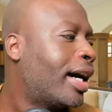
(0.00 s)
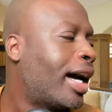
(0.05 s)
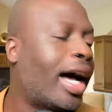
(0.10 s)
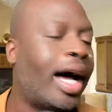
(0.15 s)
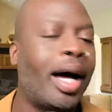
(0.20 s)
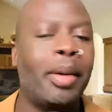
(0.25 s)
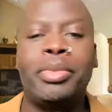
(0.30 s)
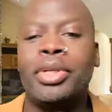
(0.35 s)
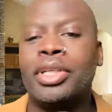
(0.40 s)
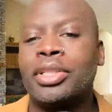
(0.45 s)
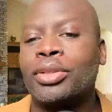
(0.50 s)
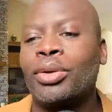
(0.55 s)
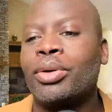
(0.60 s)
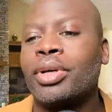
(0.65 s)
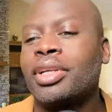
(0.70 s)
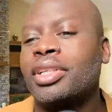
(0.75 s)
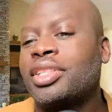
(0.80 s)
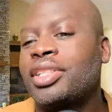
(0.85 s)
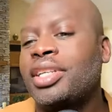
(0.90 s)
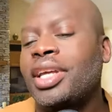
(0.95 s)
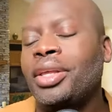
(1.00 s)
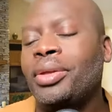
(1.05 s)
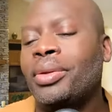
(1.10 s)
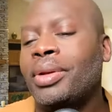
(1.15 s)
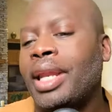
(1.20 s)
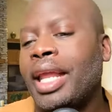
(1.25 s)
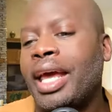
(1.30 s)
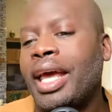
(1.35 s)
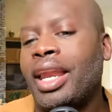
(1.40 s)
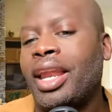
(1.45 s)
I'm just going to continue
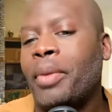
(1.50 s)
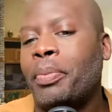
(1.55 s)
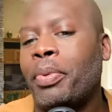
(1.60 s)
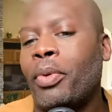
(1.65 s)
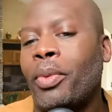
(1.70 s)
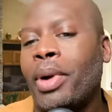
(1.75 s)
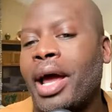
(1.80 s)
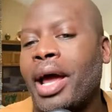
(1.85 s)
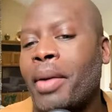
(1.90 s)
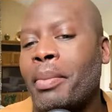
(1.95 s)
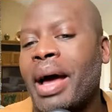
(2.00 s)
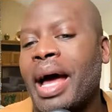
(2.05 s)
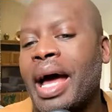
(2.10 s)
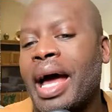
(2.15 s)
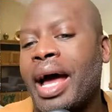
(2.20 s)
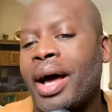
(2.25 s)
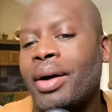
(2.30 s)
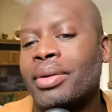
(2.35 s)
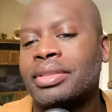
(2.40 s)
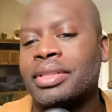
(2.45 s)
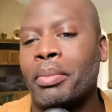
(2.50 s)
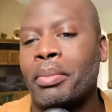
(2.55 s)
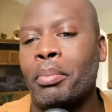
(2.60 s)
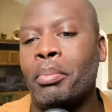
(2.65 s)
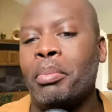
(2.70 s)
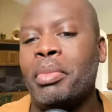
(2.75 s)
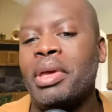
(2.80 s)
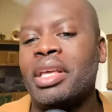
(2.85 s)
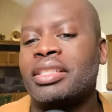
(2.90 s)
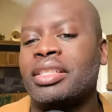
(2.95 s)
laying up around my house,
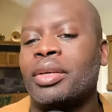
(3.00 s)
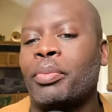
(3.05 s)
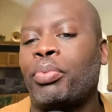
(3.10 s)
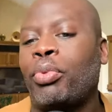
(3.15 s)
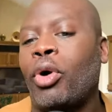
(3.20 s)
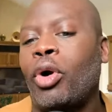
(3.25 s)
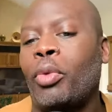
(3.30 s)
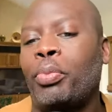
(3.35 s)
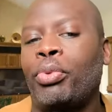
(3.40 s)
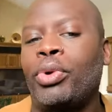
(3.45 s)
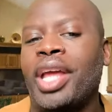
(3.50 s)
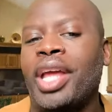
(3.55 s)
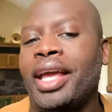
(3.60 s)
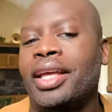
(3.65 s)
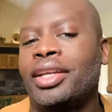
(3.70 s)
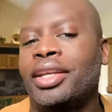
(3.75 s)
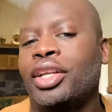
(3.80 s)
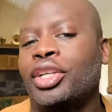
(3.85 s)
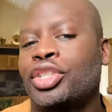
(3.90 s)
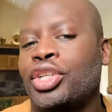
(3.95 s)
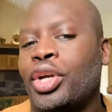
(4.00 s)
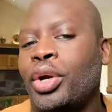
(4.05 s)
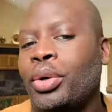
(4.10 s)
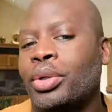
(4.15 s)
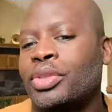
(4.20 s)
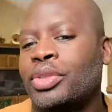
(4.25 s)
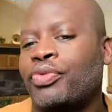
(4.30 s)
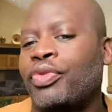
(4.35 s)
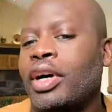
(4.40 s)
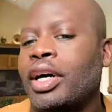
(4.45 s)
misappropriating the
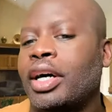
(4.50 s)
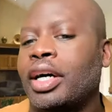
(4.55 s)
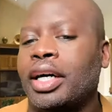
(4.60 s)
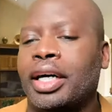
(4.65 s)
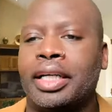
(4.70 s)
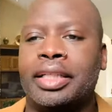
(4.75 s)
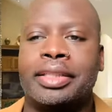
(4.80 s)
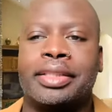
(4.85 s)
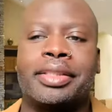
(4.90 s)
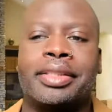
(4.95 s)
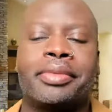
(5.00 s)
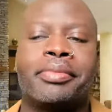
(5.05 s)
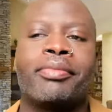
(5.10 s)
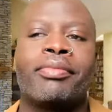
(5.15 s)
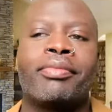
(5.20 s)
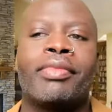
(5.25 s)
church funds.